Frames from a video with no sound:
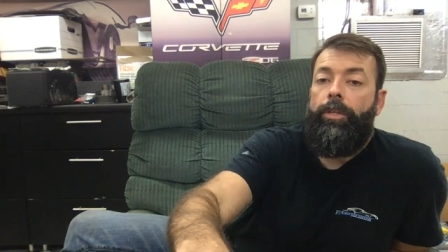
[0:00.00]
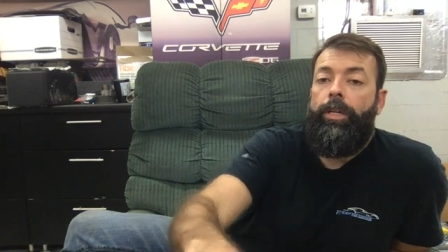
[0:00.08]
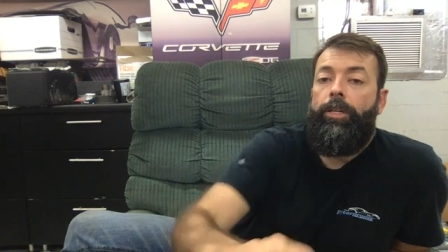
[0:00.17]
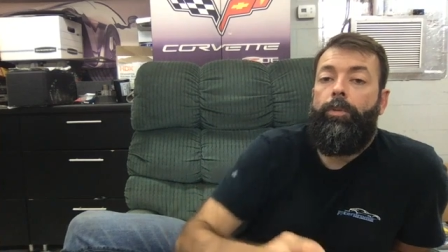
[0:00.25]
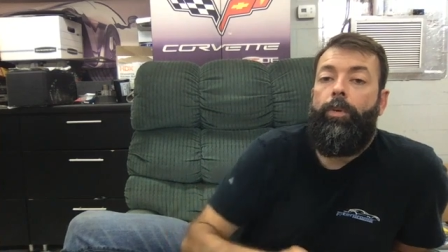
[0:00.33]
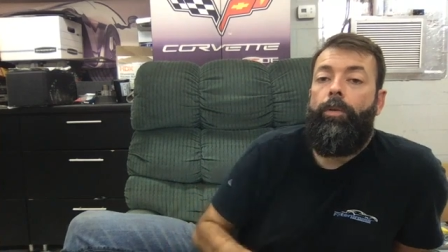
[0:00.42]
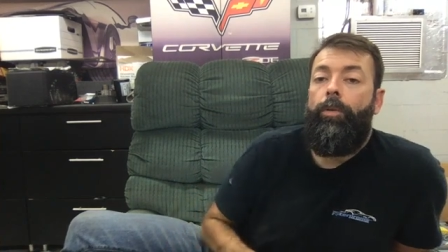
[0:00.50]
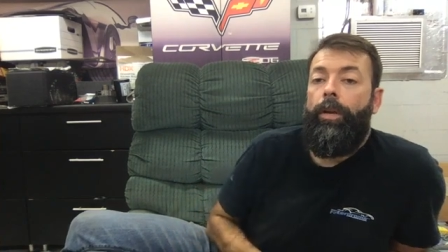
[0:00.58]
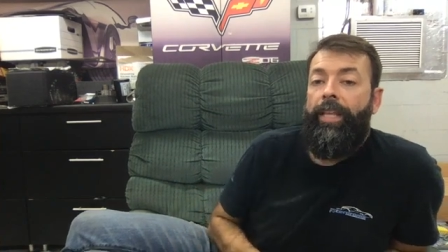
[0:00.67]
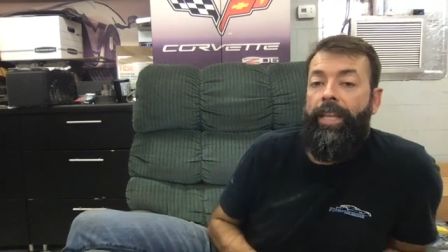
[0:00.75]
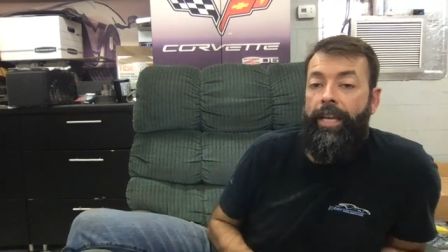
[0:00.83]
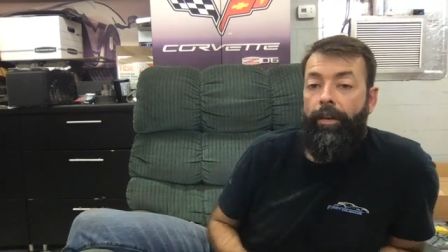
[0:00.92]
I just want to
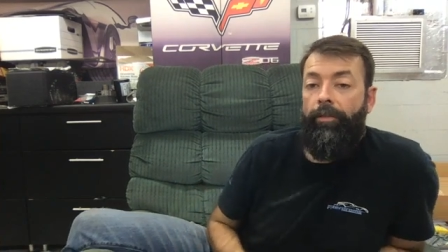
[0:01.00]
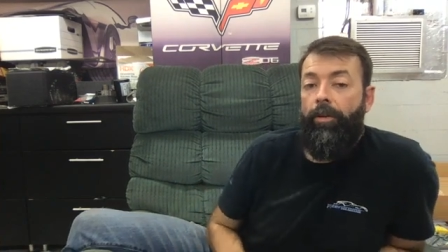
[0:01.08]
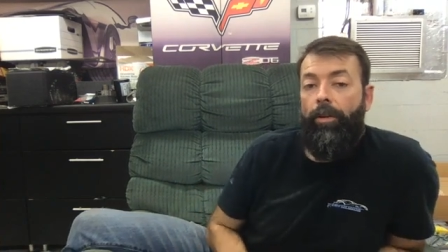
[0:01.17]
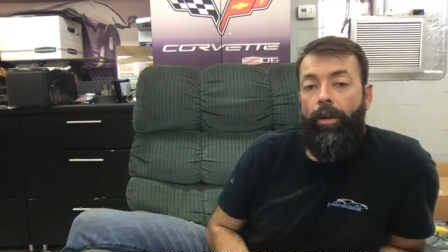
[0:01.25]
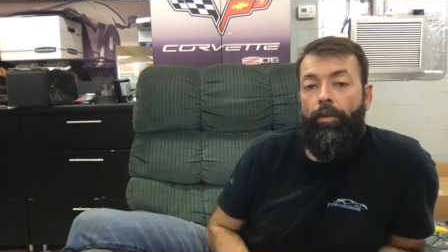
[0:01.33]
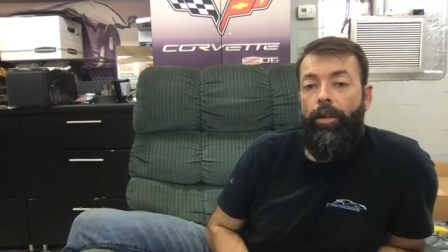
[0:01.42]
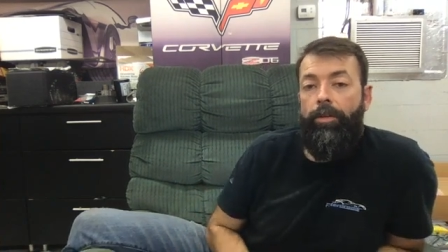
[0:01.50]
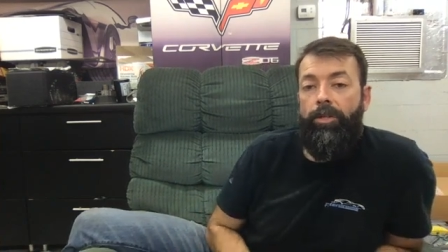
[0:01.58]
run E. If you're going to run